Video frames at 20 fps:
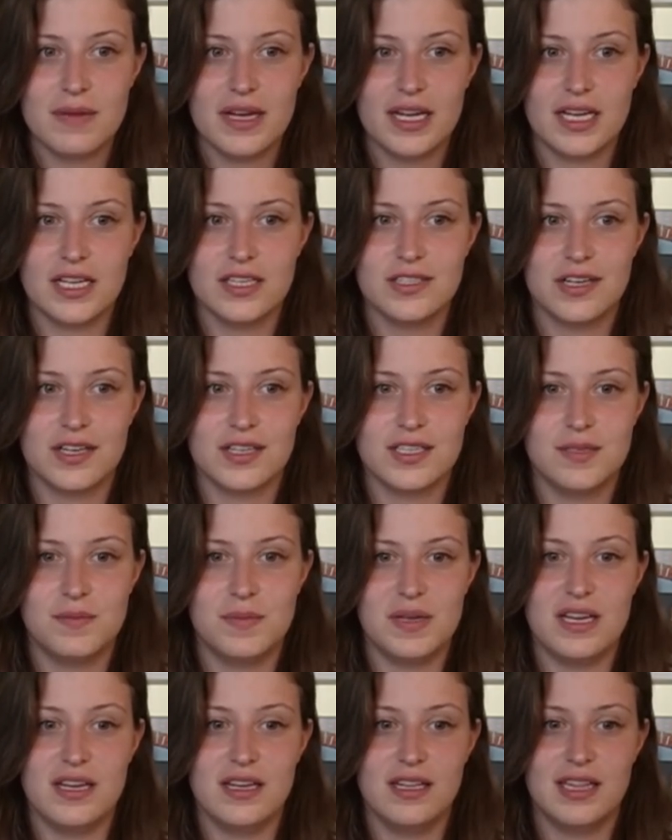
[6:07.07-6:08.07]
It can just
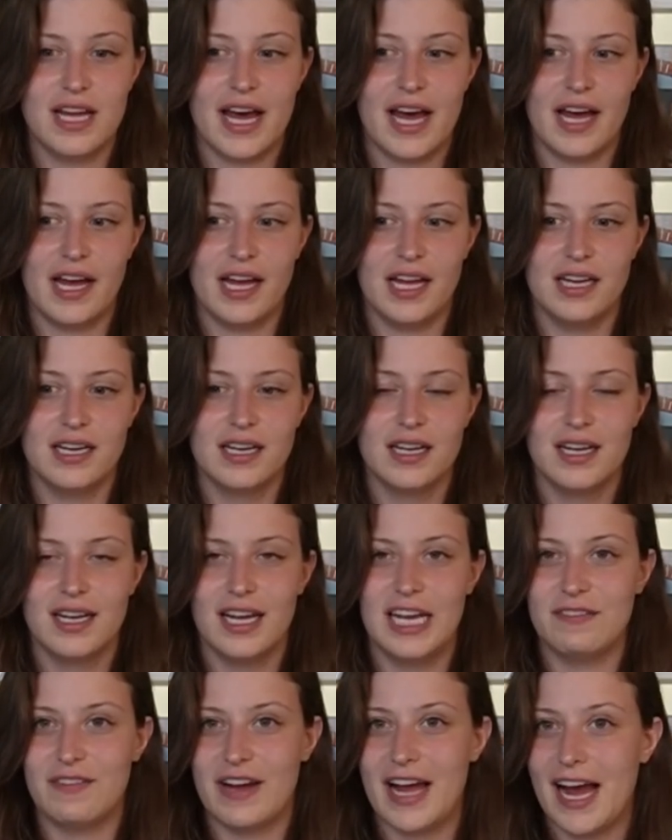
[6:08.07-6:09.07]
be that
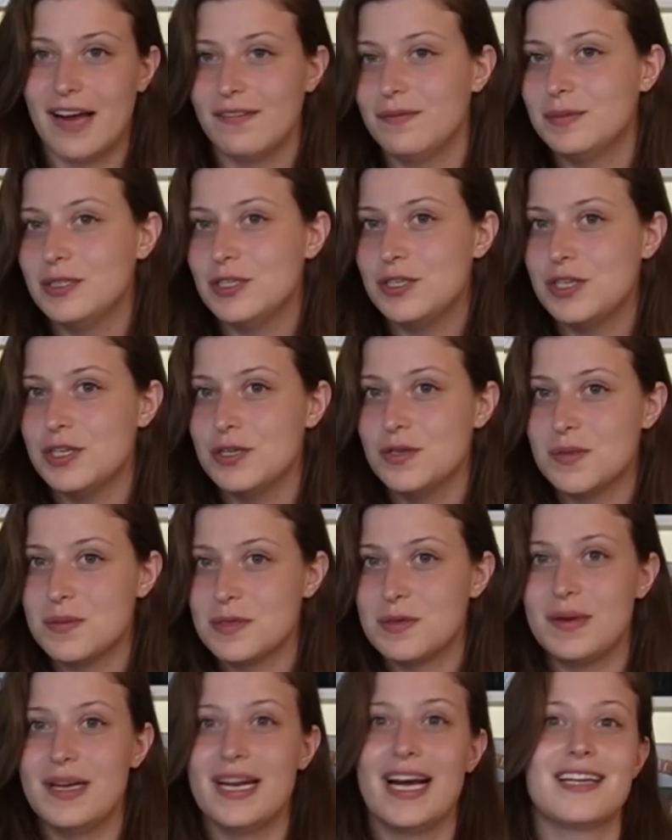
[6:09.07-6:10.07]
if I have to choose
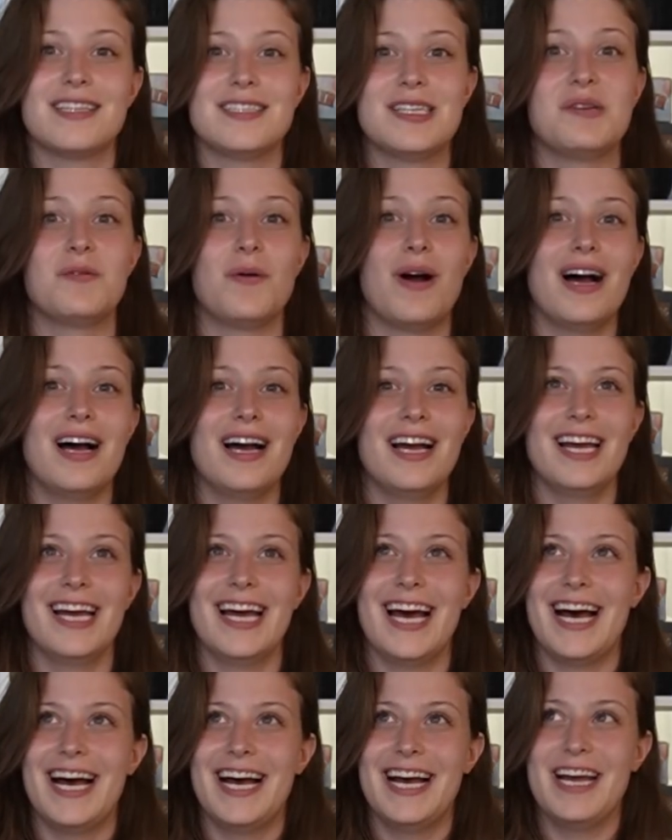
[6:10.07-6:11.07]
between X and Y,
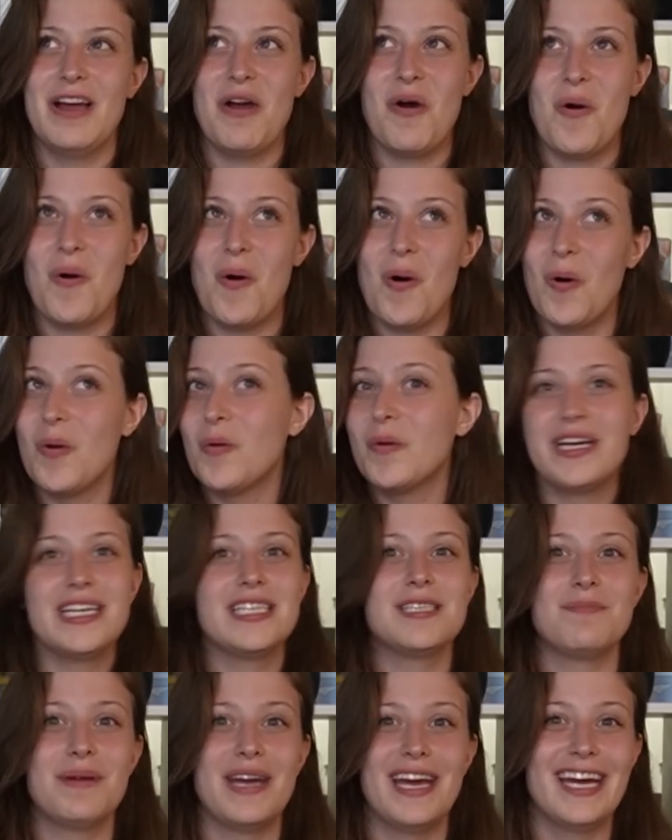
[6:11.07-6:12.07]
I
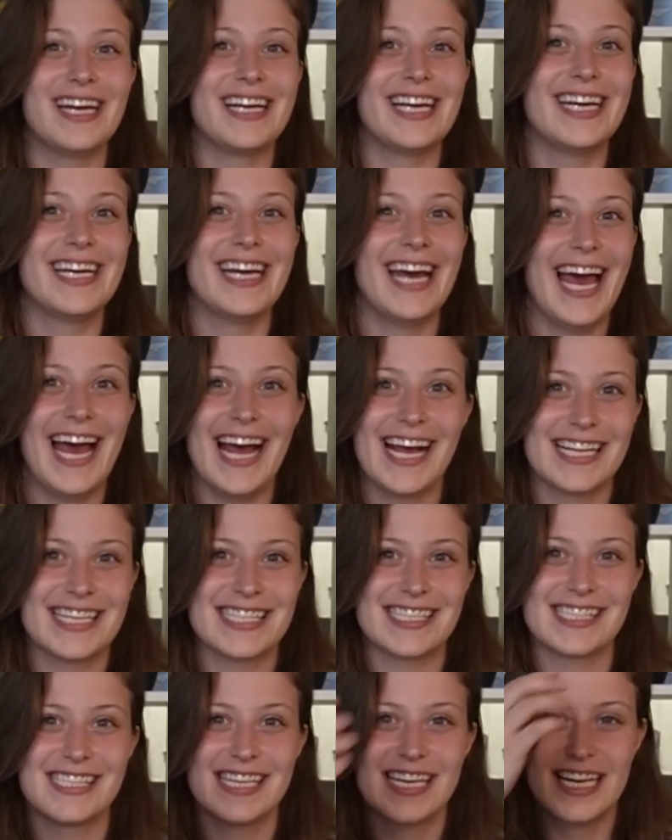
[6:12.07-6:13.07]
always pick
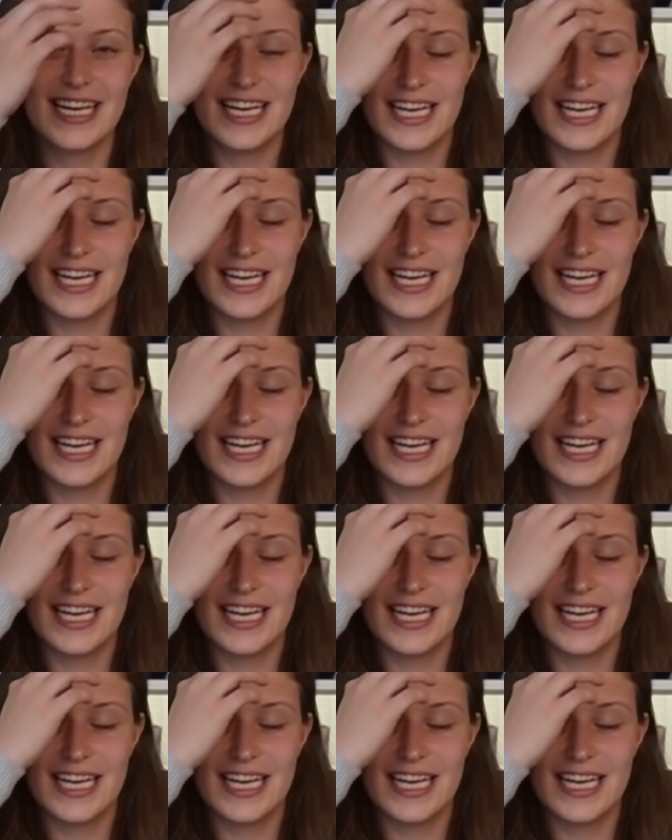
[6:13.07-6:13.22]
X.